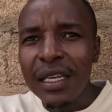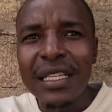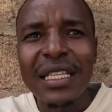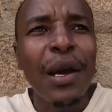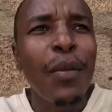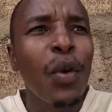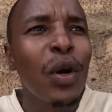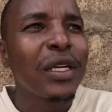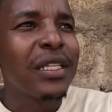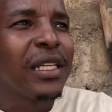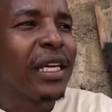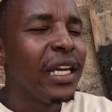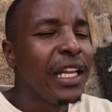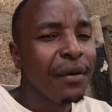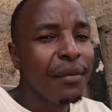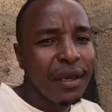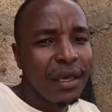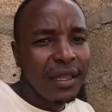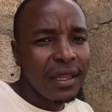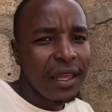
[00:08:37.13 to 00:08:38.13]
were
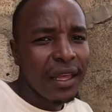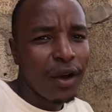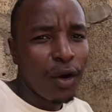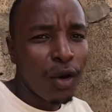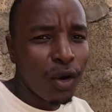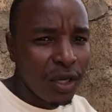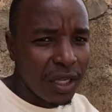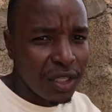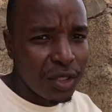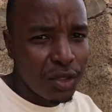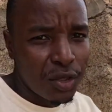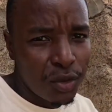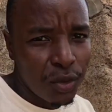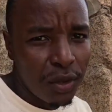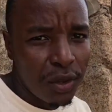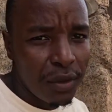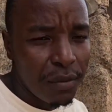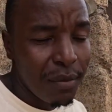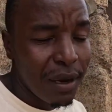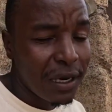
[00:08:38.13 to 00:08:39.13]
telling me the honest
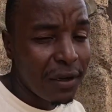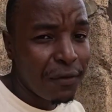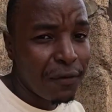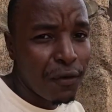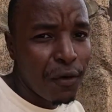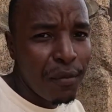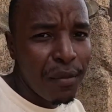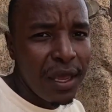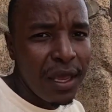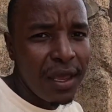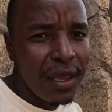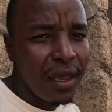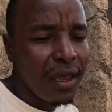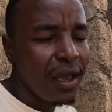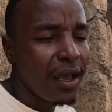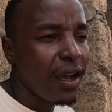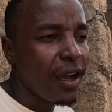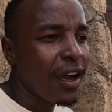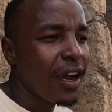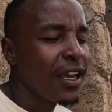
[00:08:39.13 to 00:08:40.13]
truth, but for me,
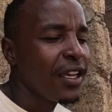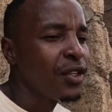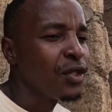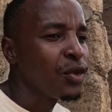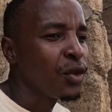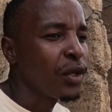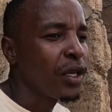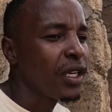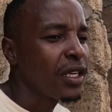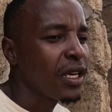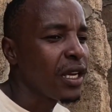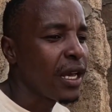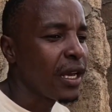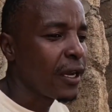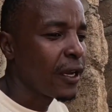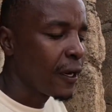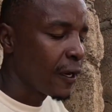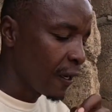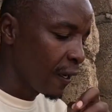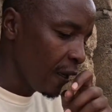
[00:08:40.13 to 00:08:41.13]
I took it
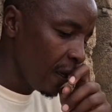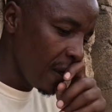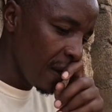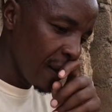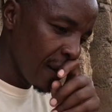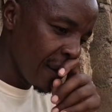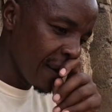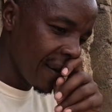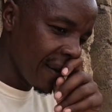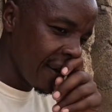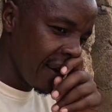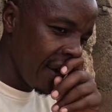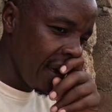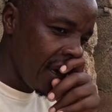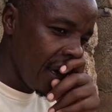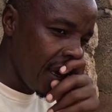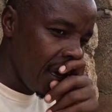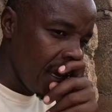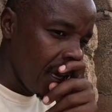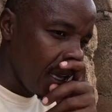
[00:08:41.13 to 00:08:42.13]
like, hey,
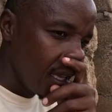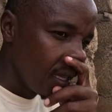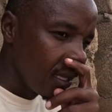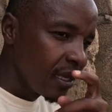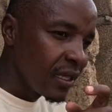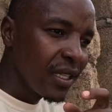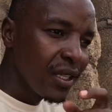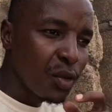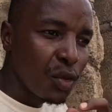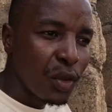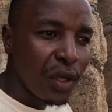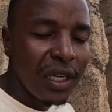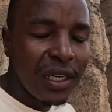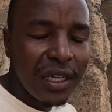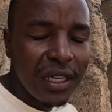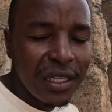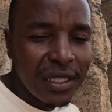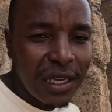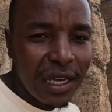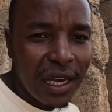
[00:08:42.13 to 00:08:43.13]
this is really
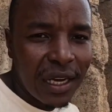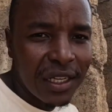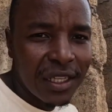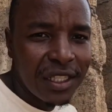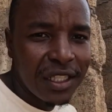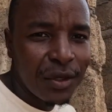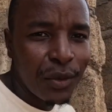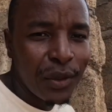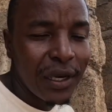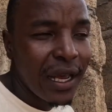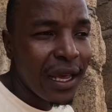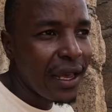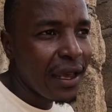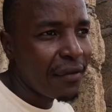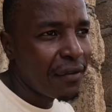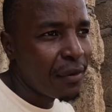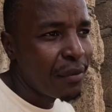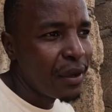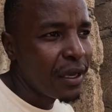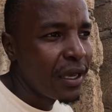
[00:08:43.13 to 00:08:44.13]
discouraging. Will I
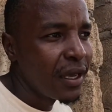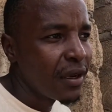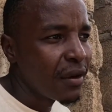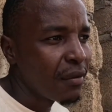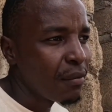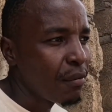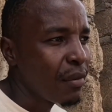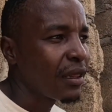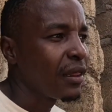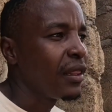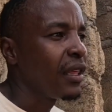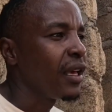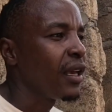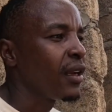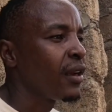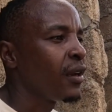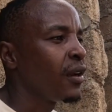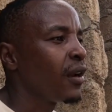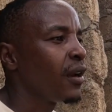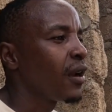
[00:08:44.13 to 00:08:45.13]
ever begin? But
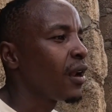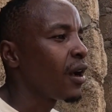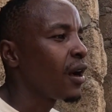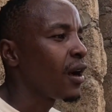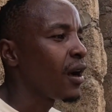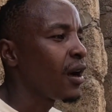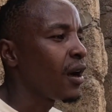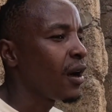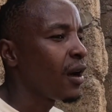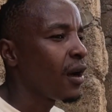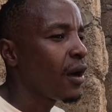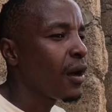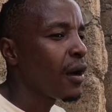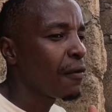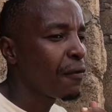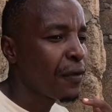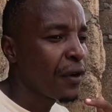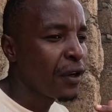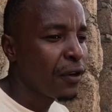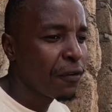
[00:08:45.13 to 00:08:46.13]
then a
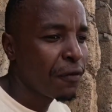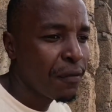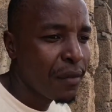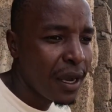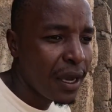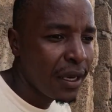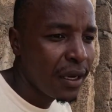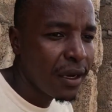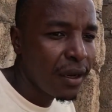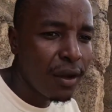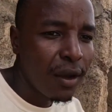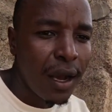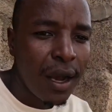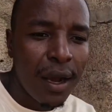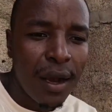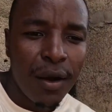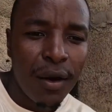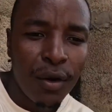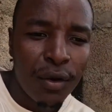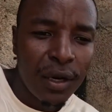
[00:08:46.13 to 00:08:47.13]
friend of mine,
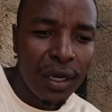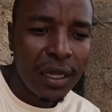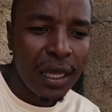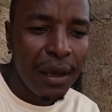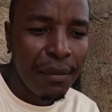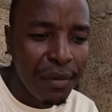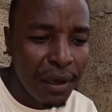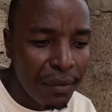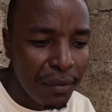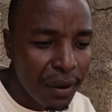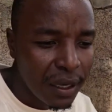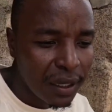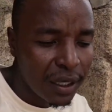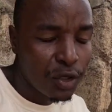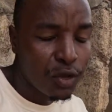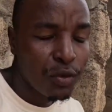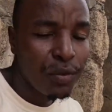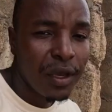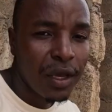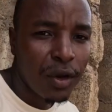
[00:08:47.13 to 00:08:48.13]
or rather a big brother
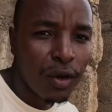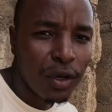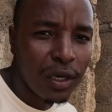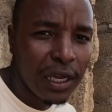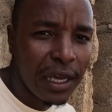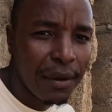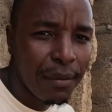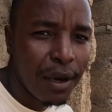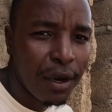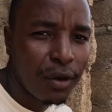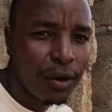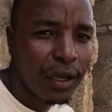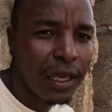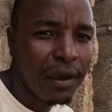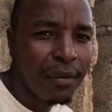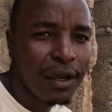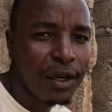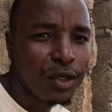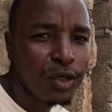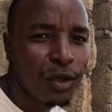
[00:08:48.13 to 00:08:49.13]
to me called Ayamaro,
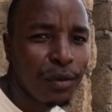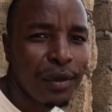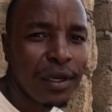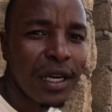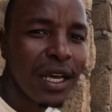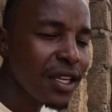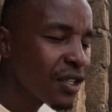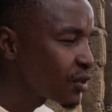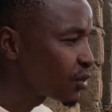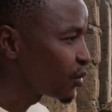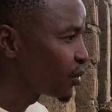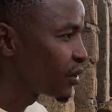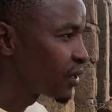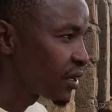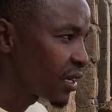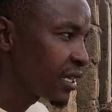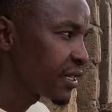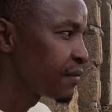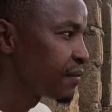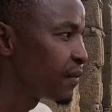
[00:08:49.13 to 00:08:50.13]
came and told me, Nasto,
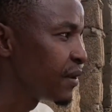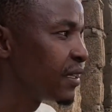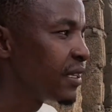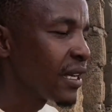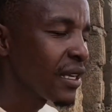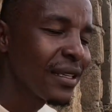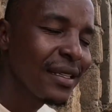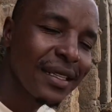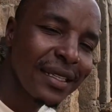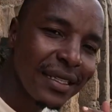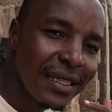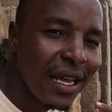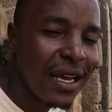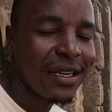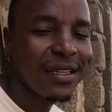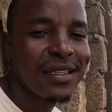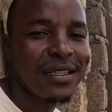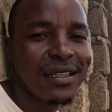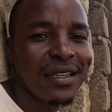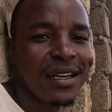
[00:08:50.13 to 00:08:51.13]
trust me, just
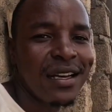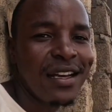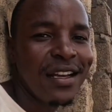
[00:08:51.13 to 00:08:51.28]
start.